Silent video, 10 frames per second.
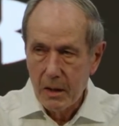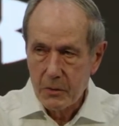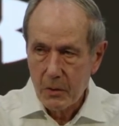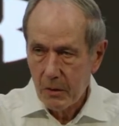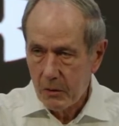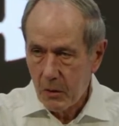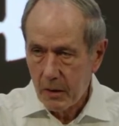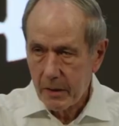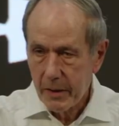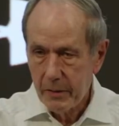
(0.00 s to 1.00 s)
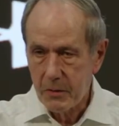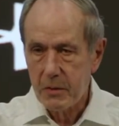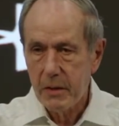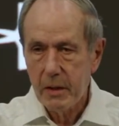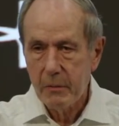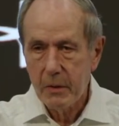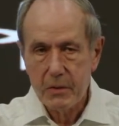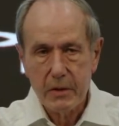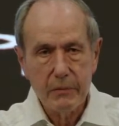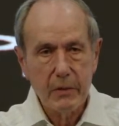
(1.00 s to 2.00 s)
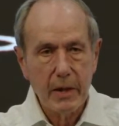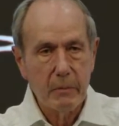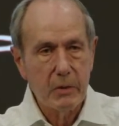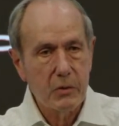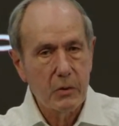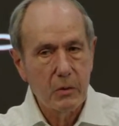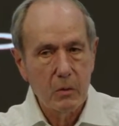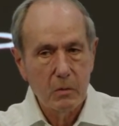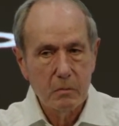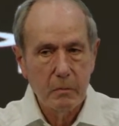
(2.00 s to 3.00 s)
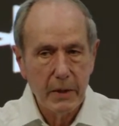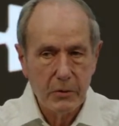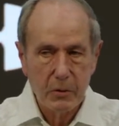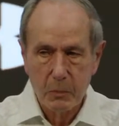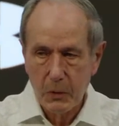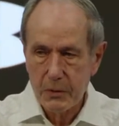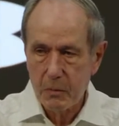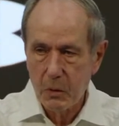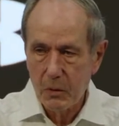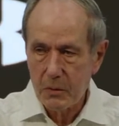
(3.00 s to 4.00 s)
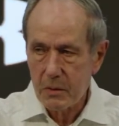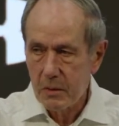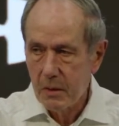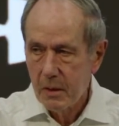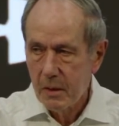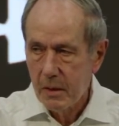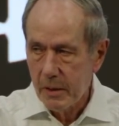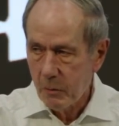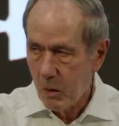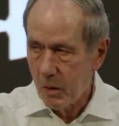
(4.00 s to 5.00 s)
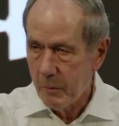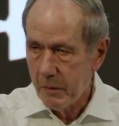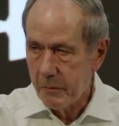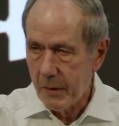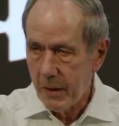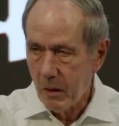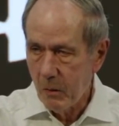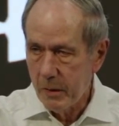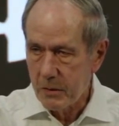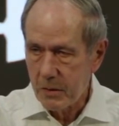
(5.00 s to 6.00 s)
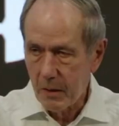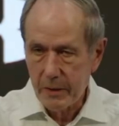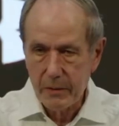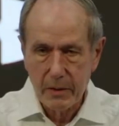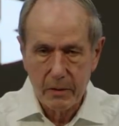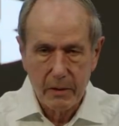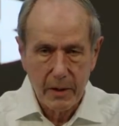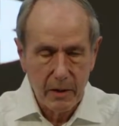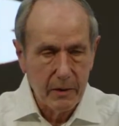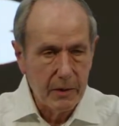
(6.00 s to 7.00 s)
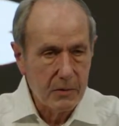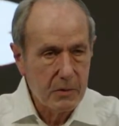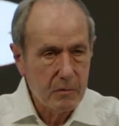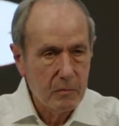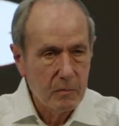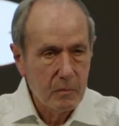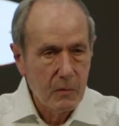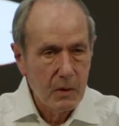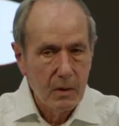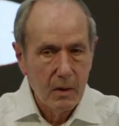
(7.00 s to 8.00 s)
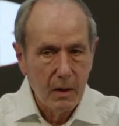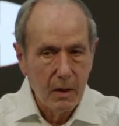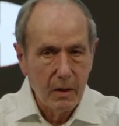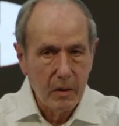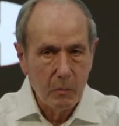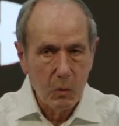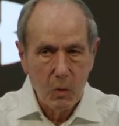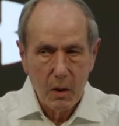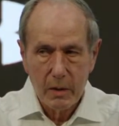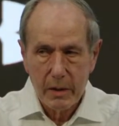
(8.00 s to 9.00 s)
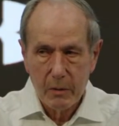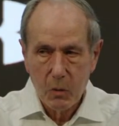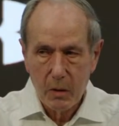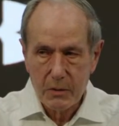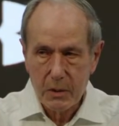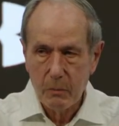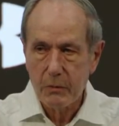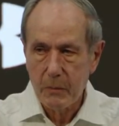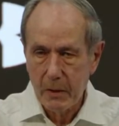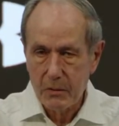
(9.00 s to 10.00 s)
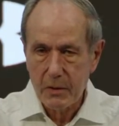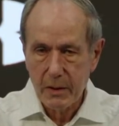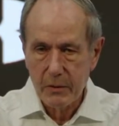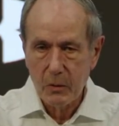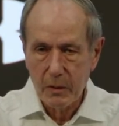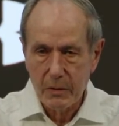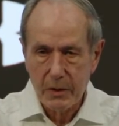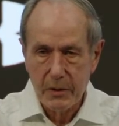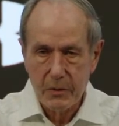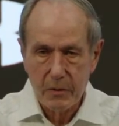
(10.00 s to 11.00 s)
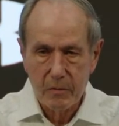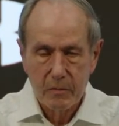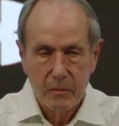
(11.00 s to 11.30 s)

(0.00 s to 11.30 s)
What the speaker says: I started to talk again to Steve, and Steve gave me two major principles he wanted me to follow in selecting candidates. Number one, he wanted someone from outside the organization.